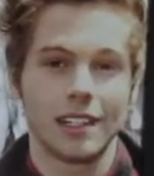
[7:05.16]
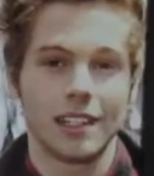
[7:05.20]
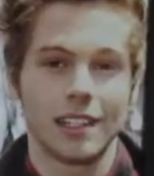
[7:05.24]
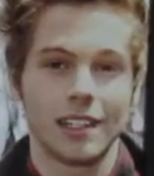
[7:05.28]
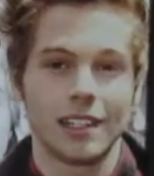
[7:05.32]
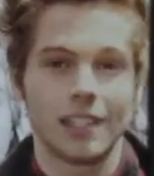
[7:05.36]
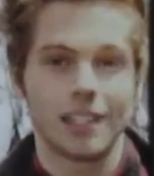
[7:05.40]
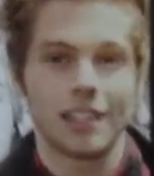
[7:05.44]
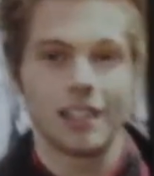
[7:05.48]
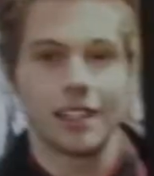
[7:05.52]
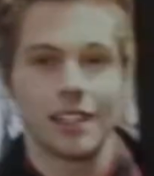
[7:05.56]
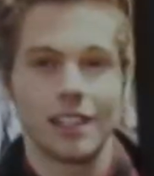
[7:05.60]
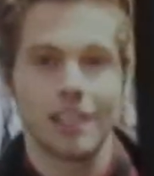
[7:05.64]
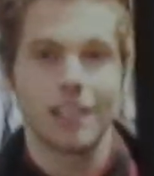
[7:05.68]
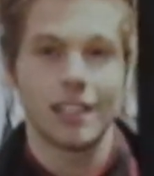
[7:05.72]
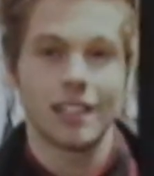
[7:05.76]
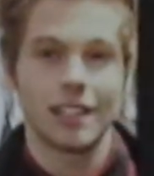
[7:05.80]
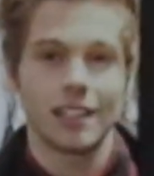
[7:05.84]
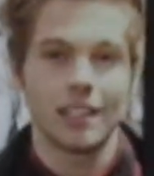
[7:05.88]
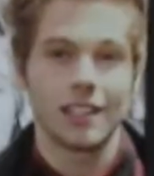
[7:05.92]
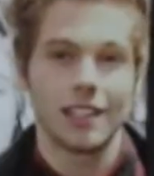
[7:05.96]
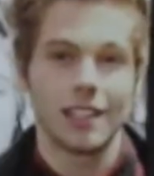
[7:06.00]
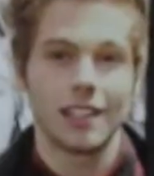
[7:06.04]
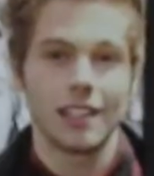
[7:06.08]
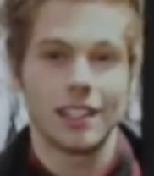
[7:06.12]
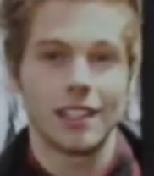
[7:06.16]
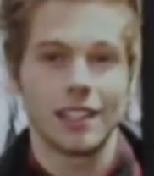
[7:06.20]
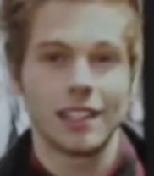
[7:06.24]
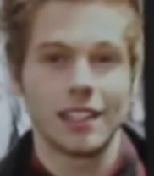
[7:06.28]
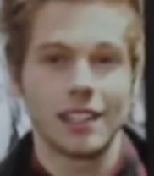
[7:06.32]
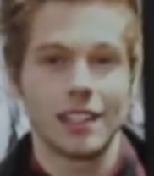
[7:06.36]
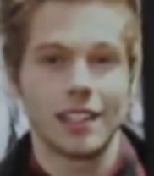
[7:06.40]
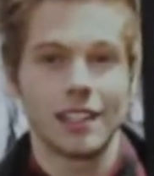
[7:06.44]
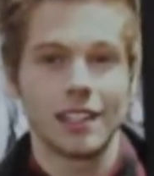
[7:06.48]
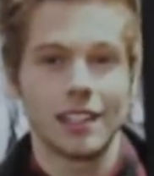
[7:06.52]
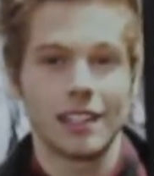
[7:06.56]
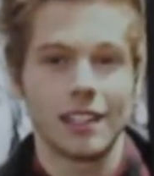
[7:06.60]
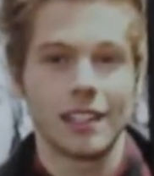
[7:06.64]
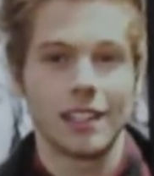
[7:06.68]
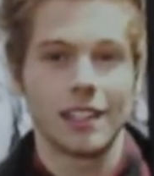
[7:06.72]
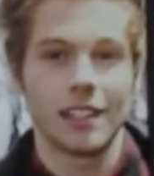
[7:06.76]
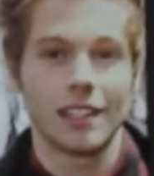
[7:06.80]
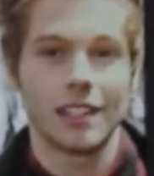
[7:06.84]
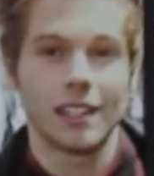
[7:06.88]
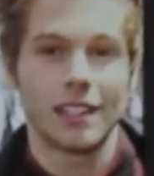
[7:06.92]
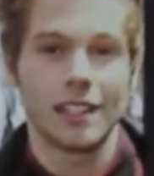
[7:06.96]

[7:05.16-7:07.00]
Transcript: Nobody speaks.